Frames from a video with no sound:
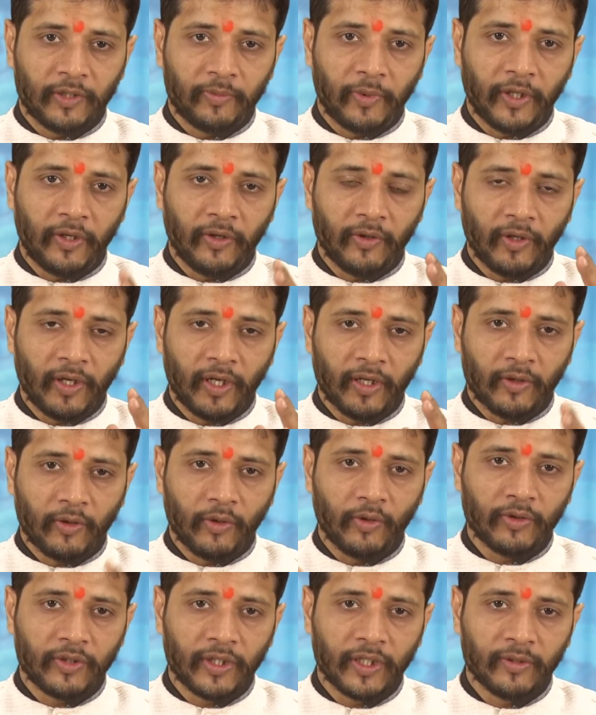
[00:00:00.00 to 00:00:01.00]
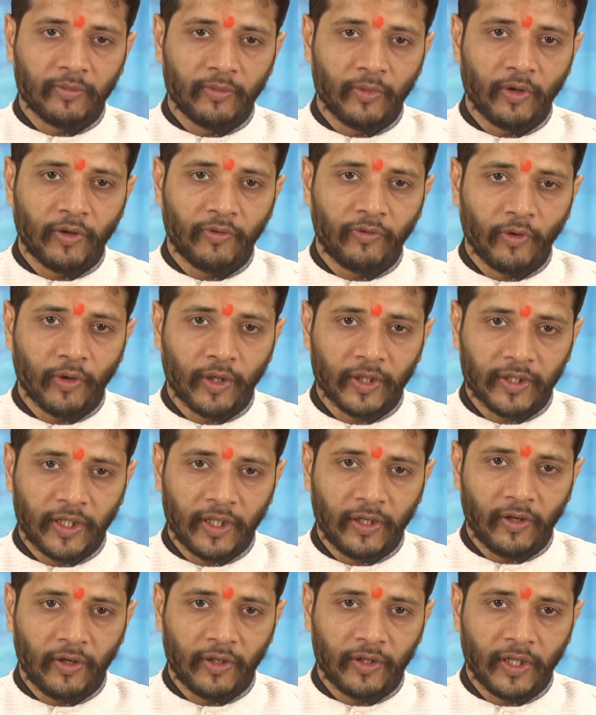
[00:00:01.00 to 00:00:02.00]
this particular course is more
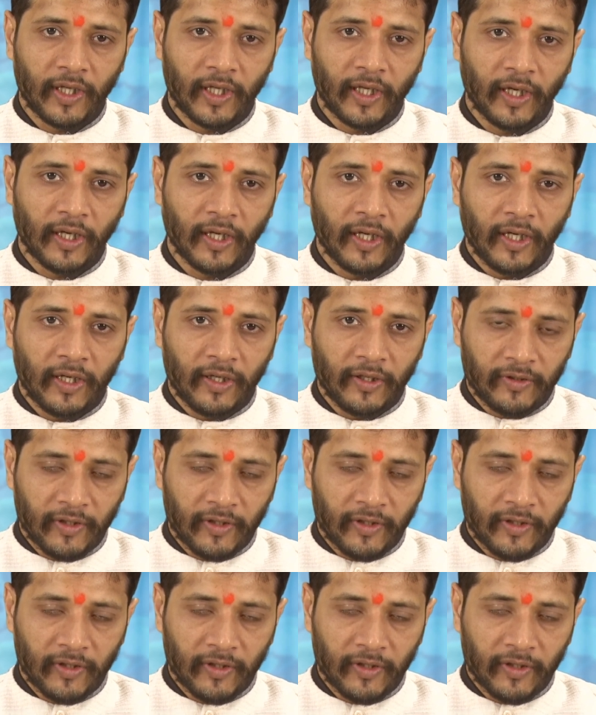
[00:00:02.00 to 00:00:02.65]
focusing on the